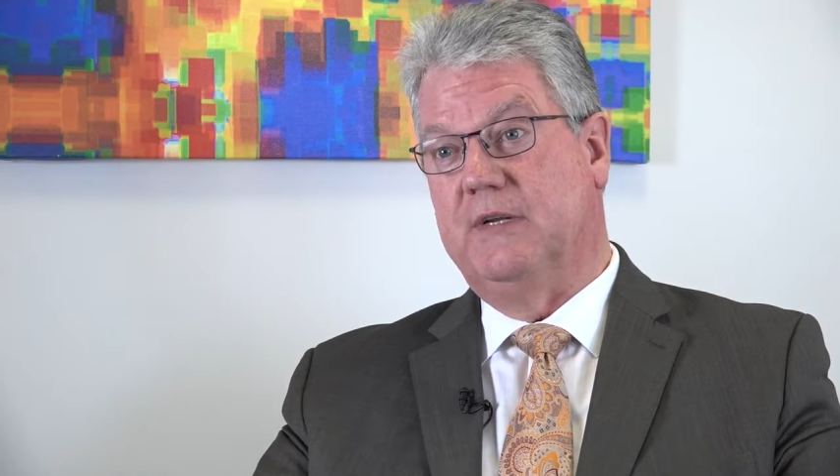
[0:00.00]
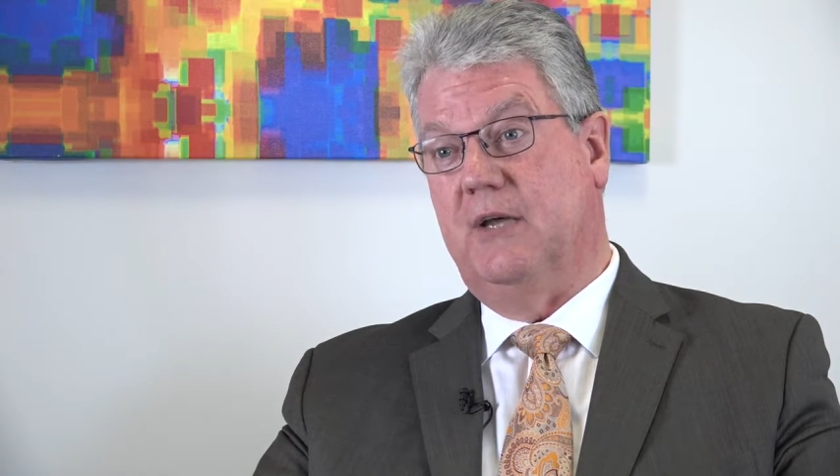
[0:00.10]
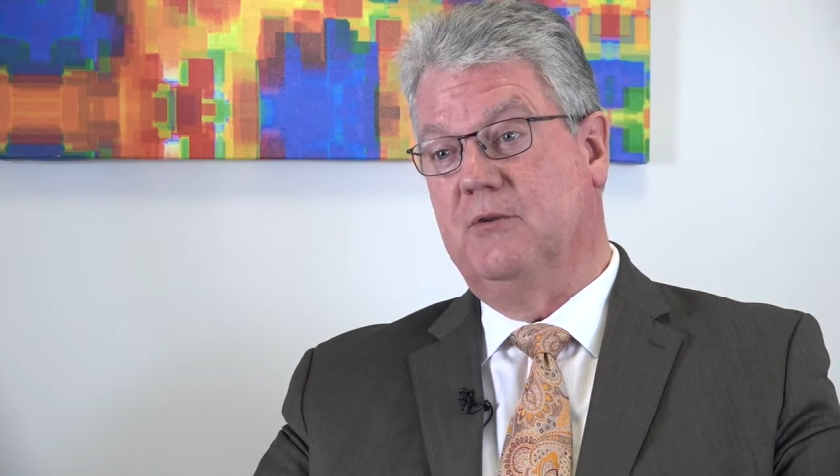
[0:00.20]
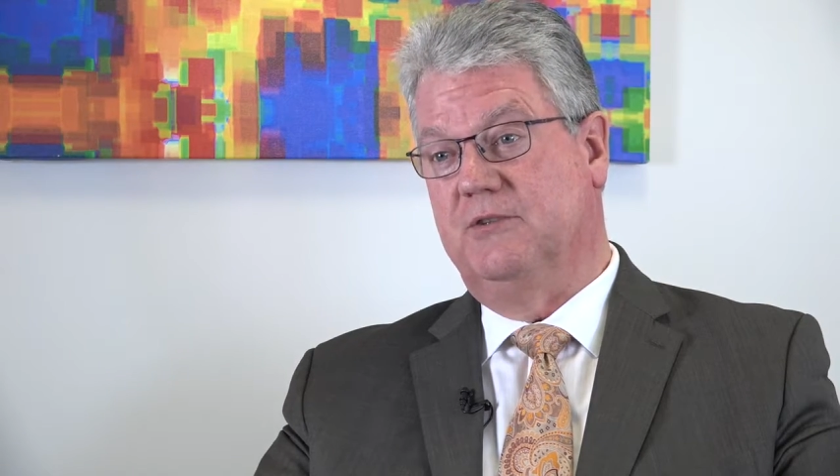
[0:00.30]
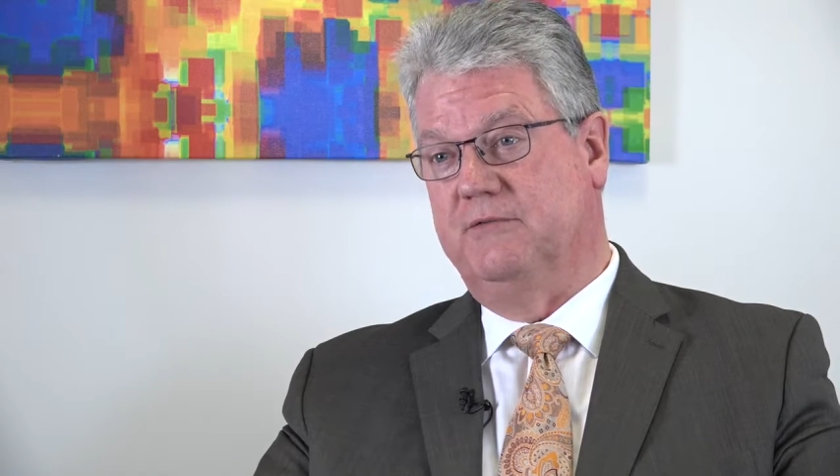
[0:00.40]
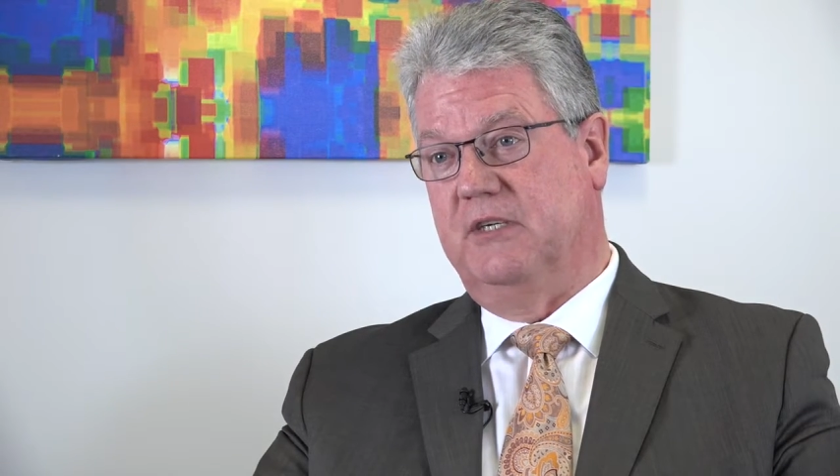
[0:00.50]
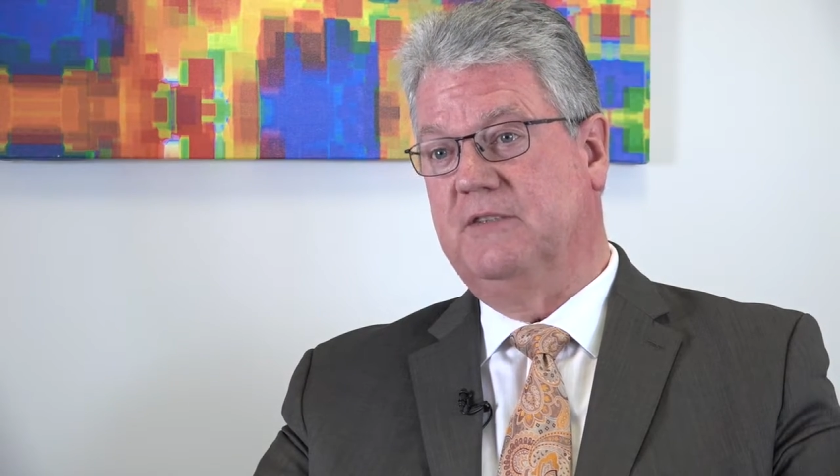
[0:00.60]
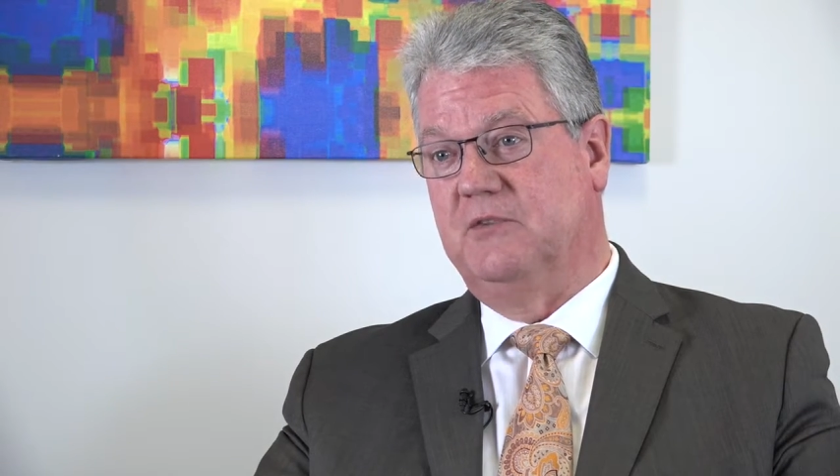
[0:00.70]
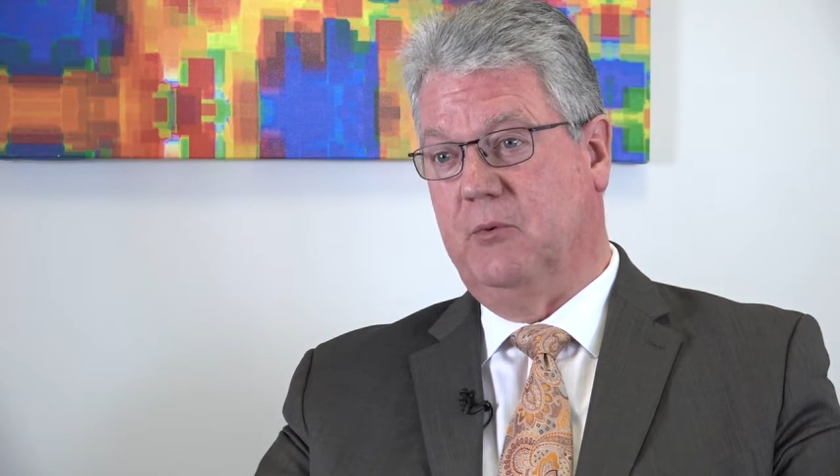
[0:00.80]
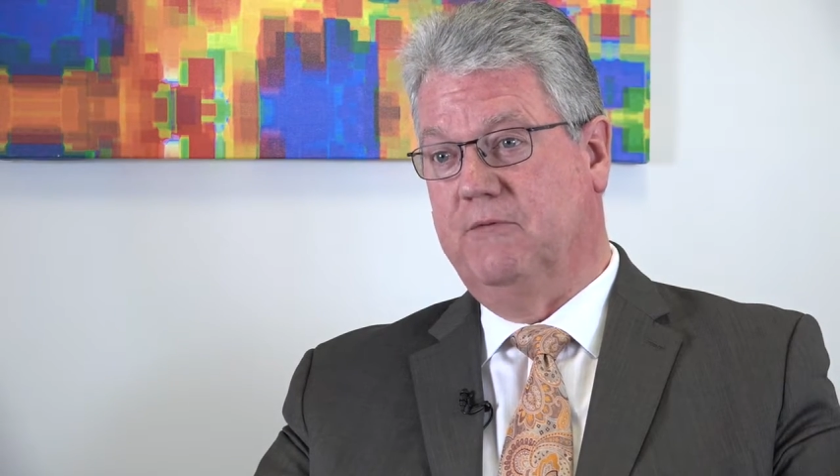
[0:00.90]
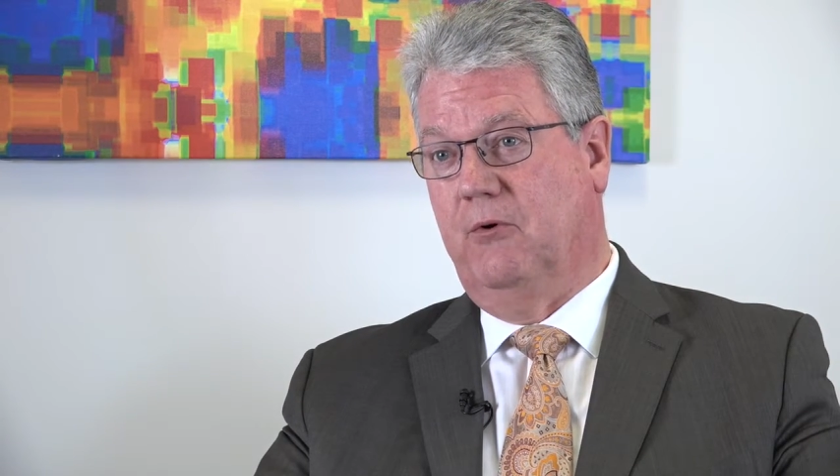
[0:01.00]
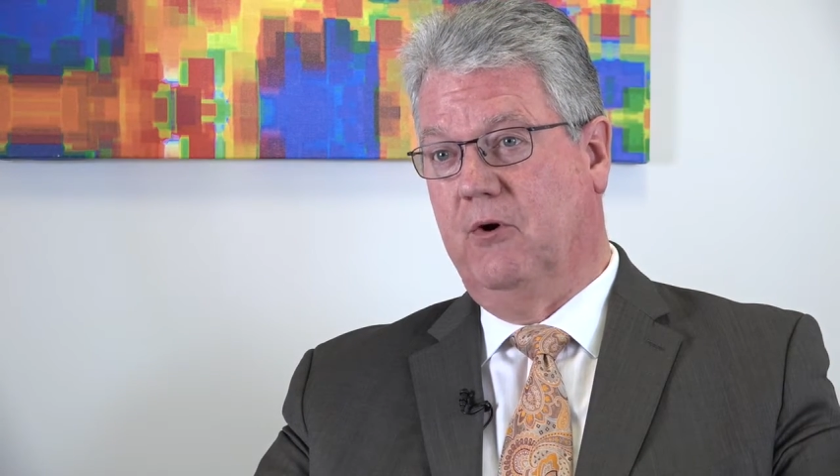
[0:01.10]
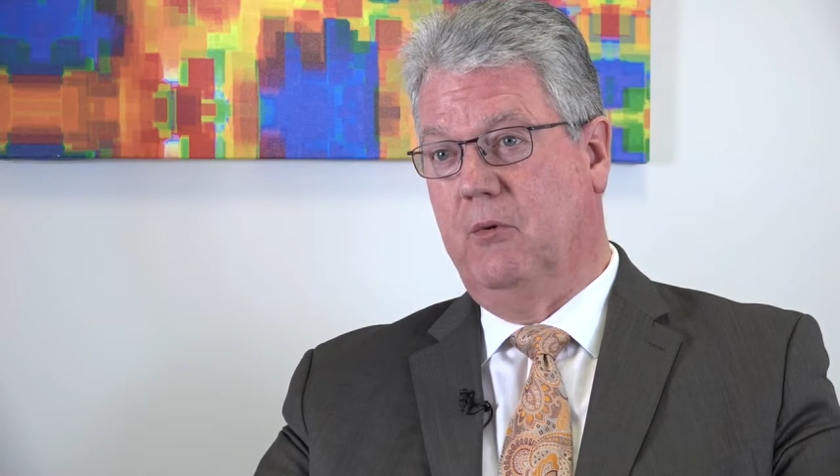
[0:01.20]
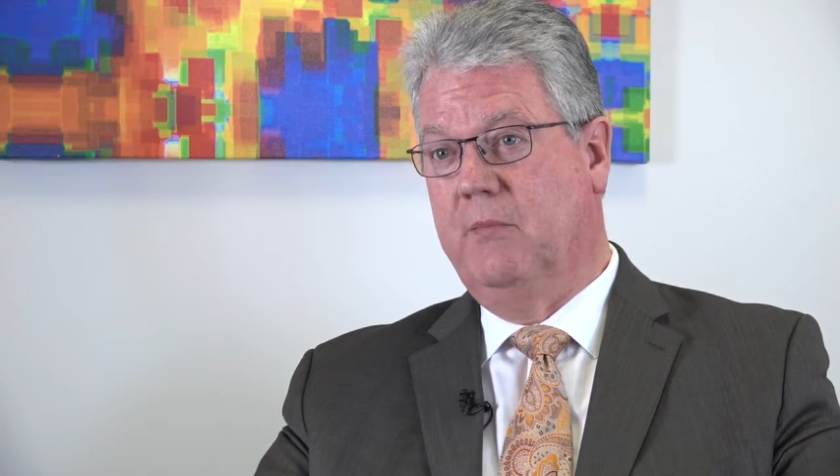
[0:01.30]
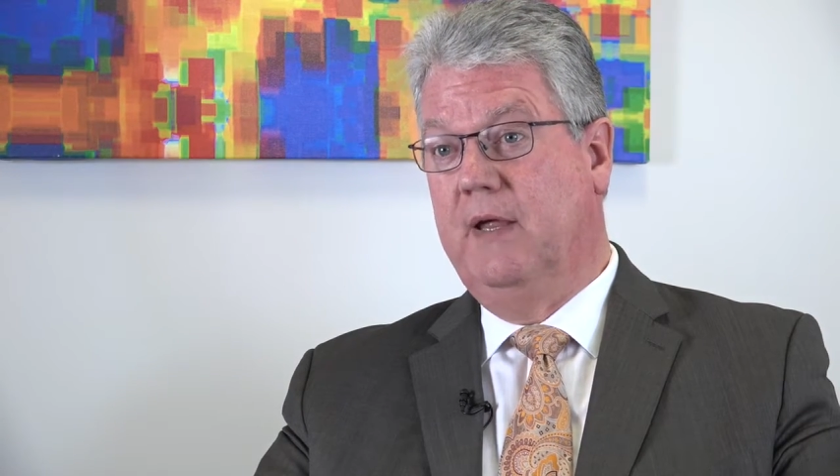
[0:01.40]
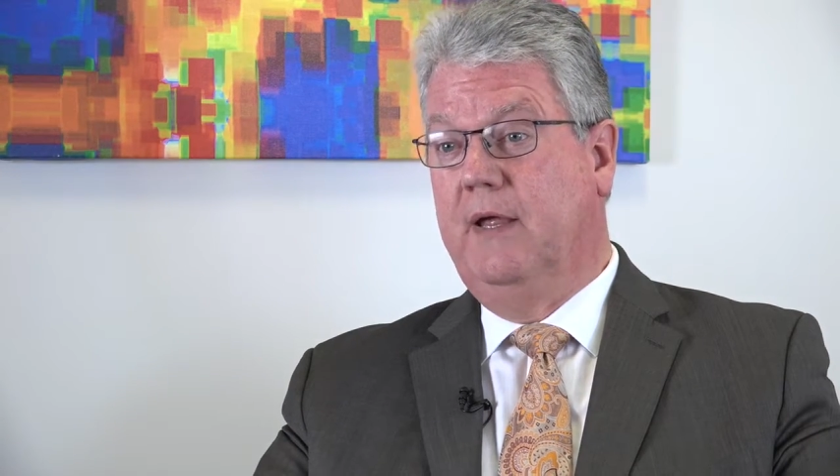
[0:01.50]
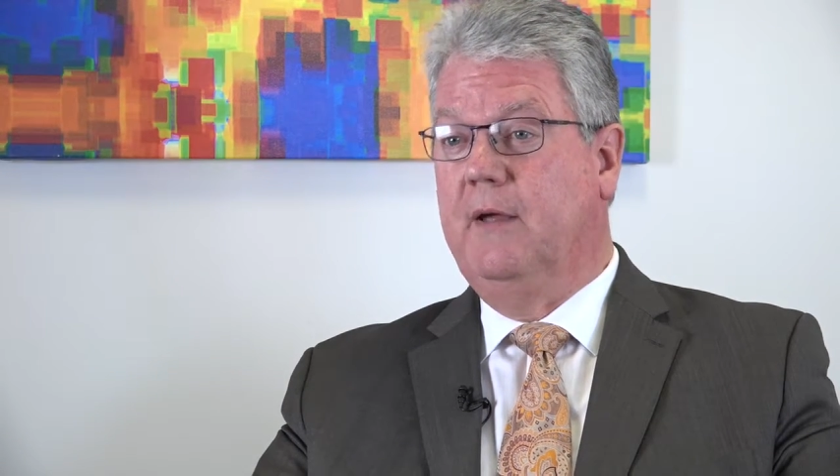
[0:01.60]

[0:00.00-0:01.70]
on how those devices perform